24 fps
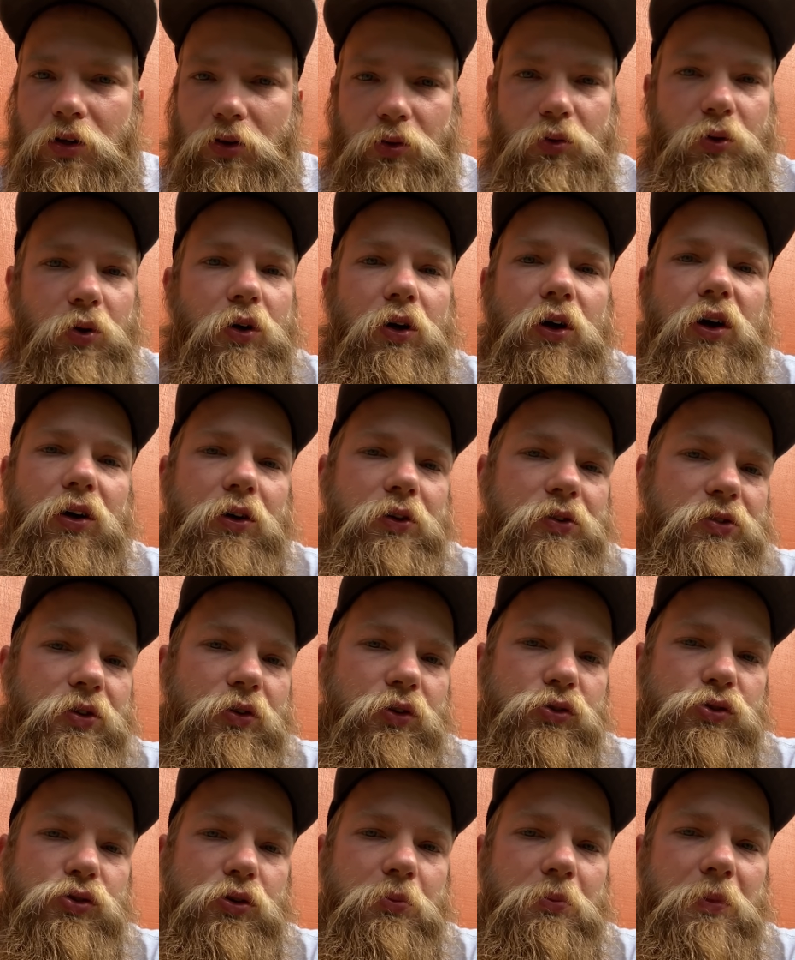or our
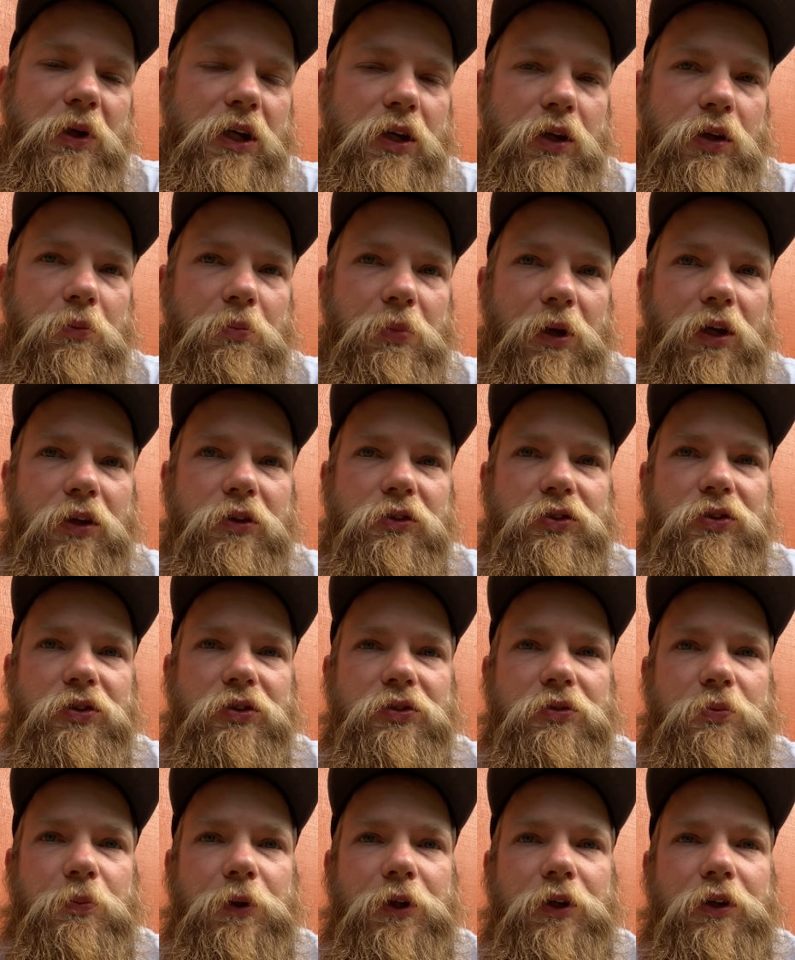social media
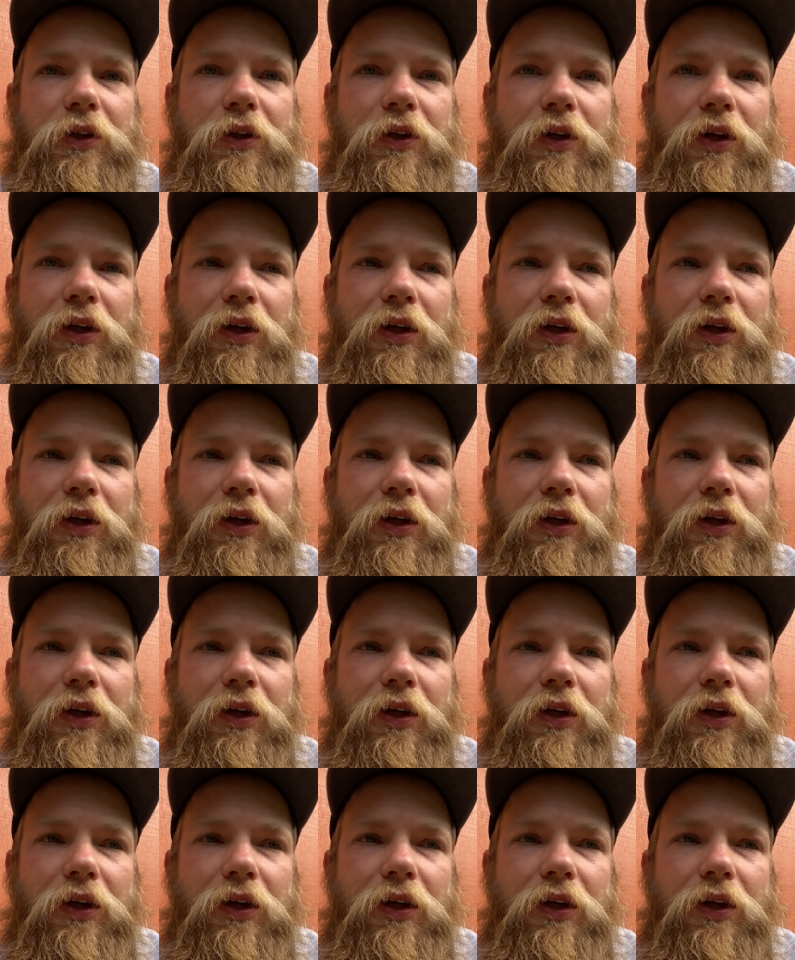pages, but